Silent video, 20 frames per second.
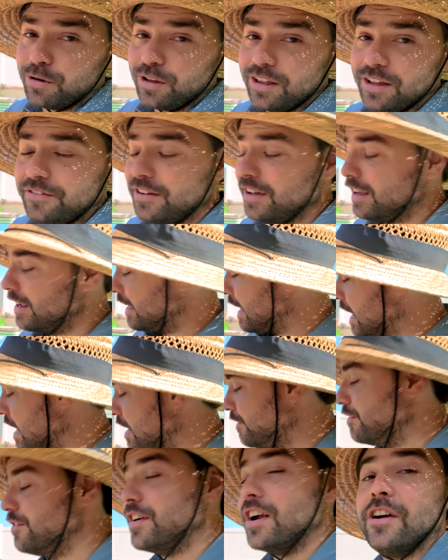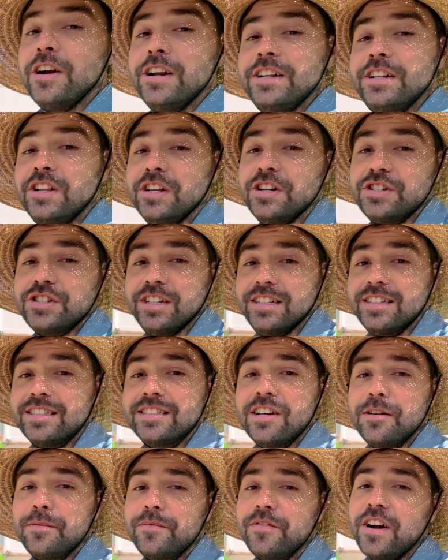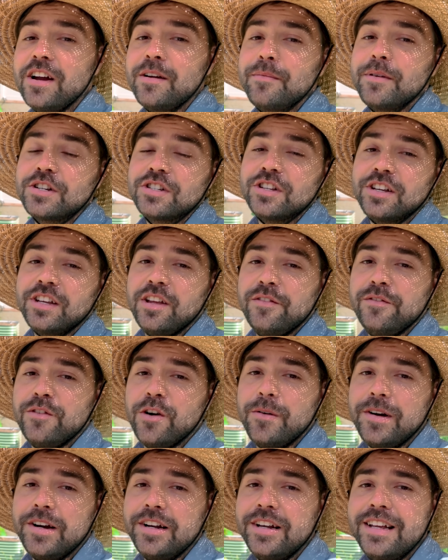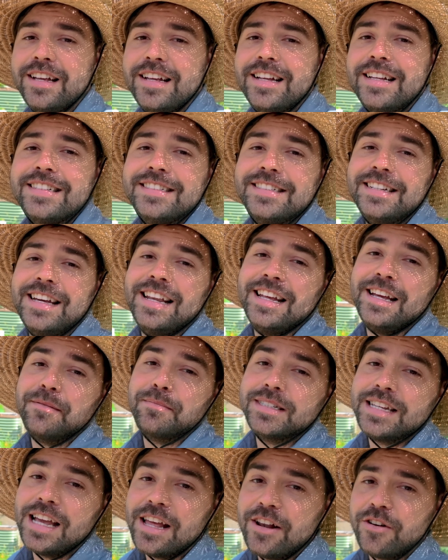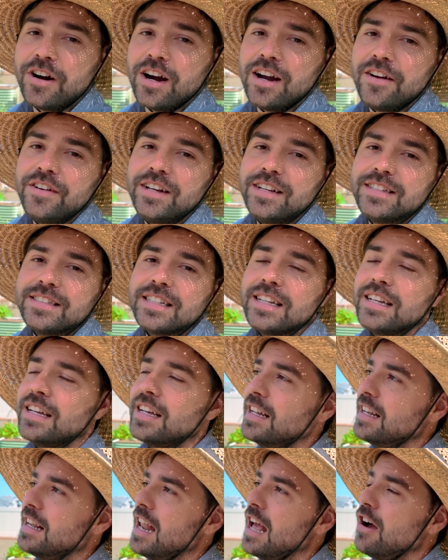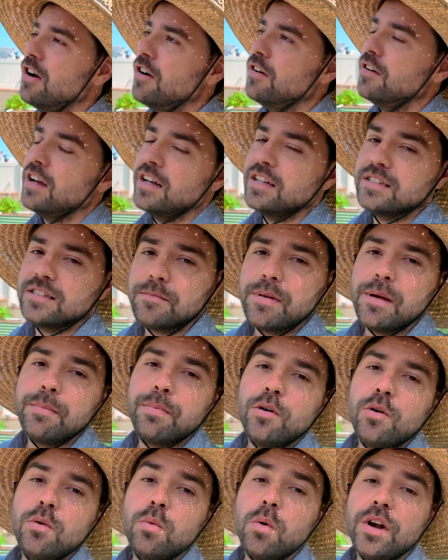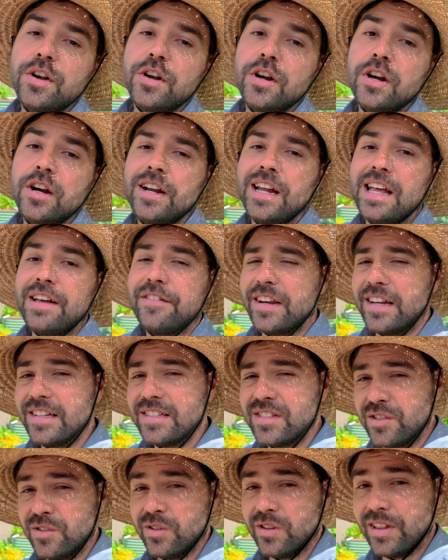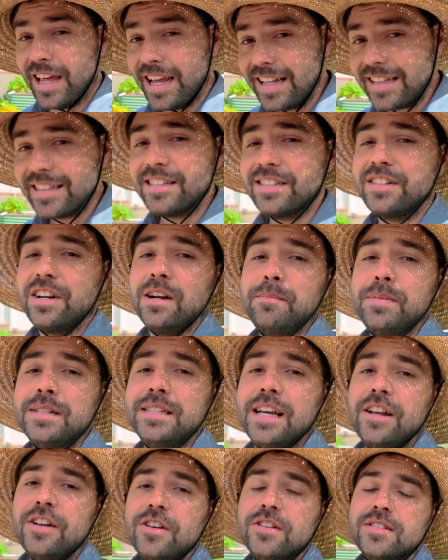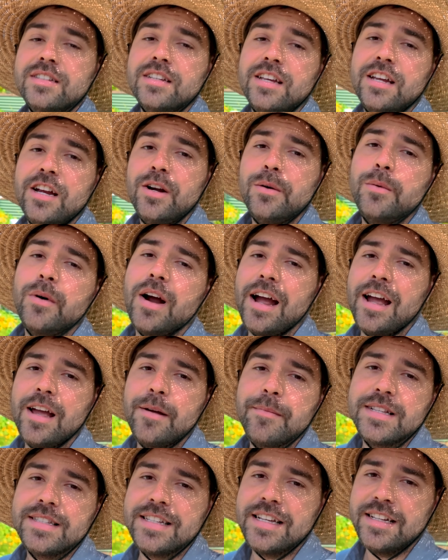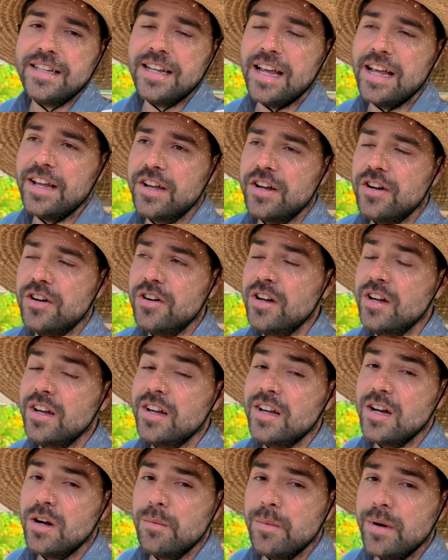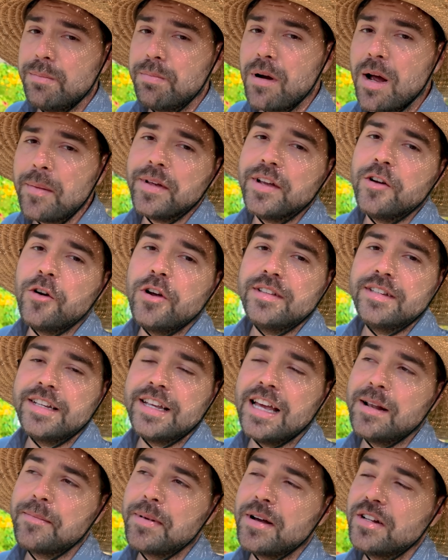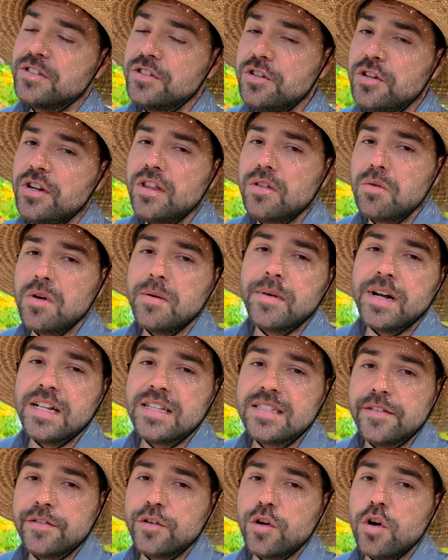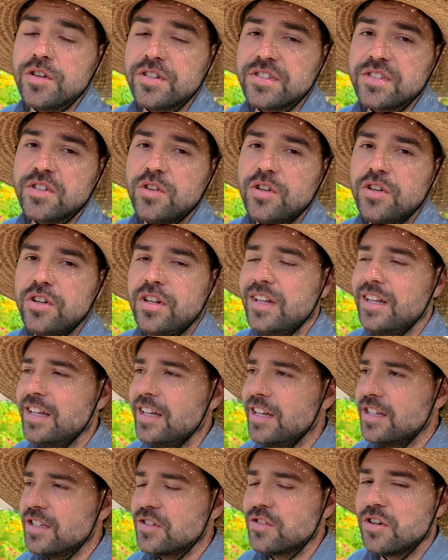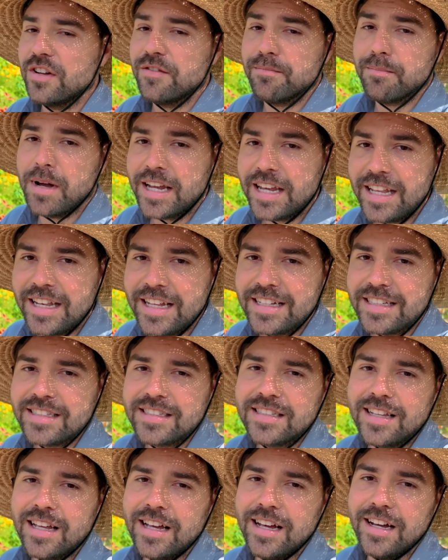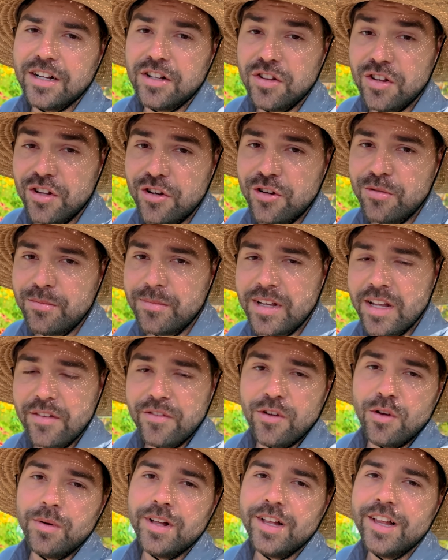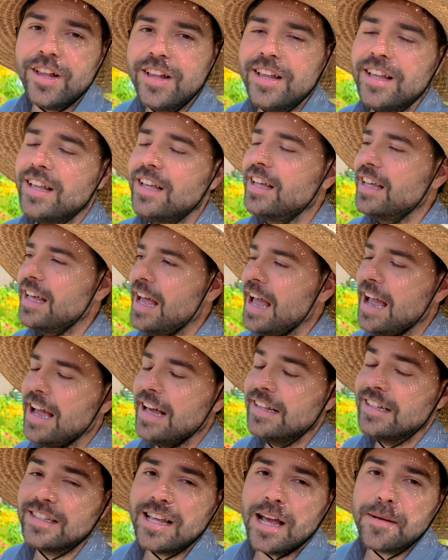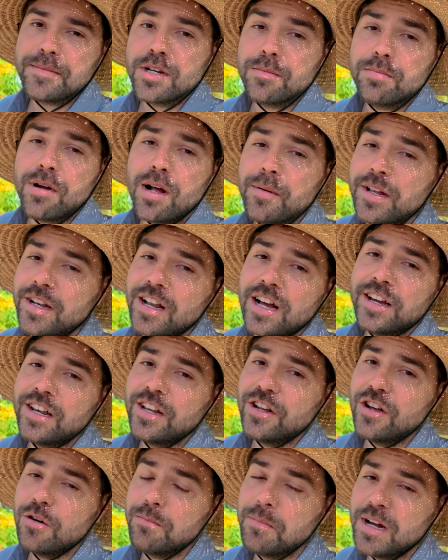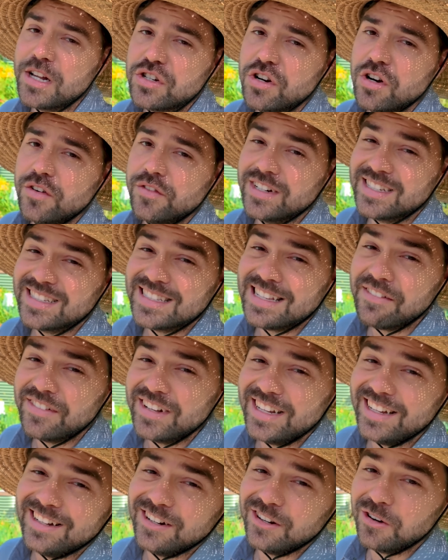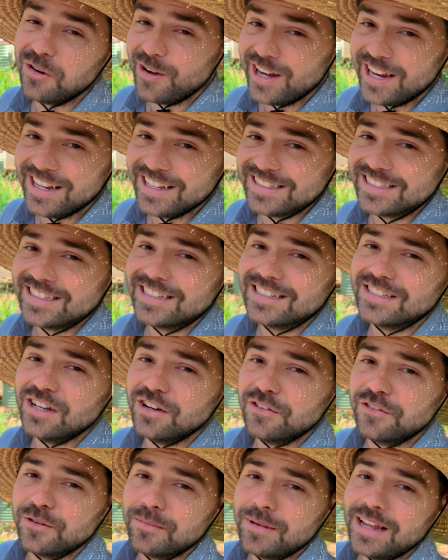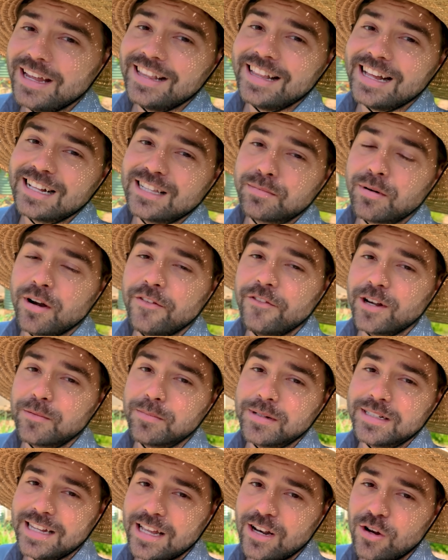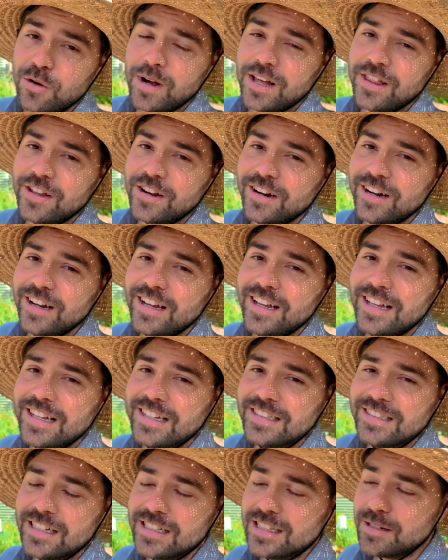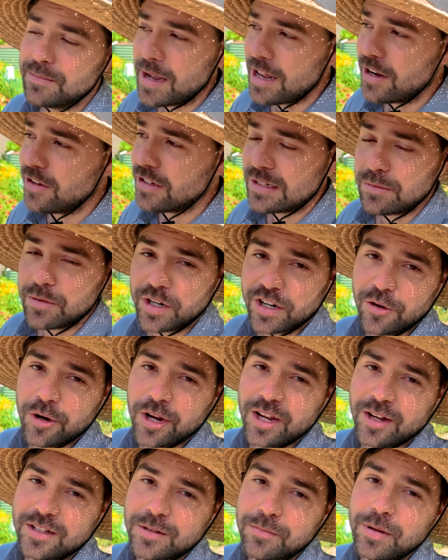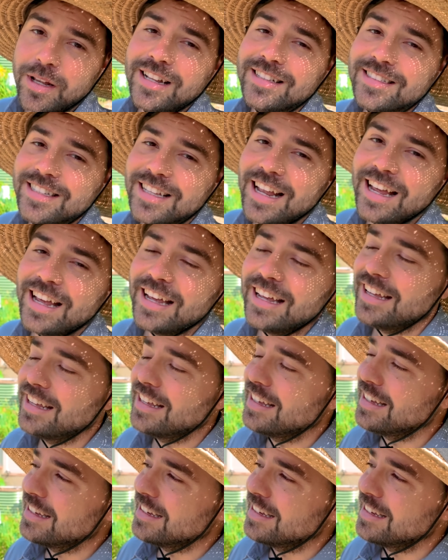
prolific and very delicious. So I'm very much looking forward to getting a potato harvest. Now, some people wonder if it is too late to start potatoes. Here where I am in San Diego, we're probably going to get about two to three months of coastal sort of mugginess, uh, gloom, if you will, and the temps are probably not gonna go much over 70 degrees. So for me, that's perfect potato weather. The tomatoes that we're going to put in today,